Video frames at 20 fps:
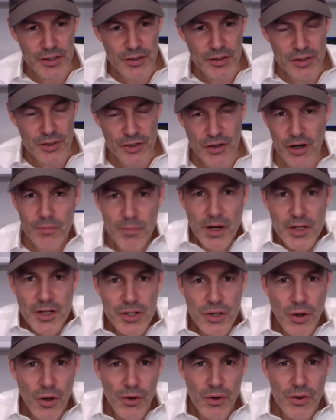shrug my
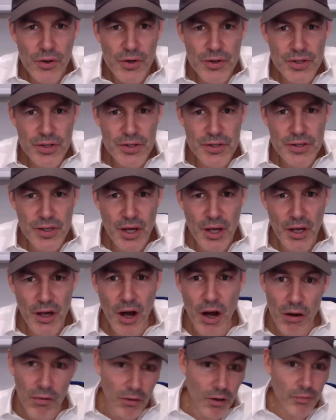shoulders and say,
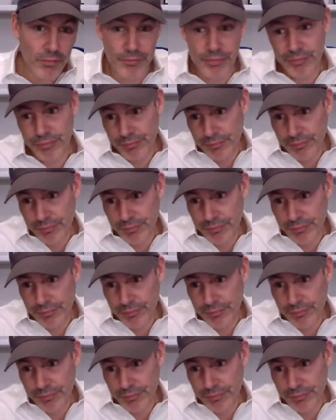oh, well,